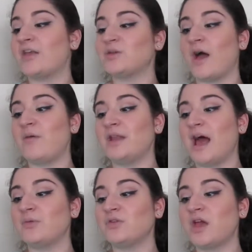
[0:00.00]
So I've been
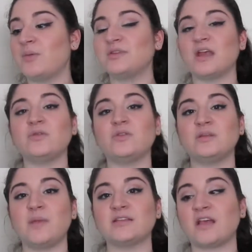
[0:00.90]
absolutely obsessed with
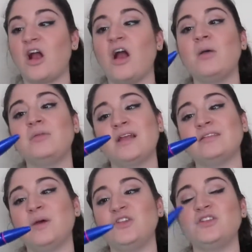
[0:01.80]
this mascara, not
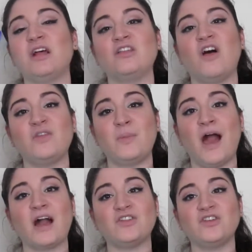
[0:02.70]
to mention I love the
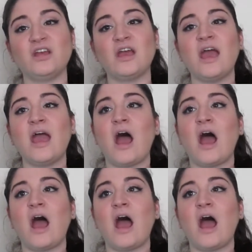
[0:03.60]
packaging.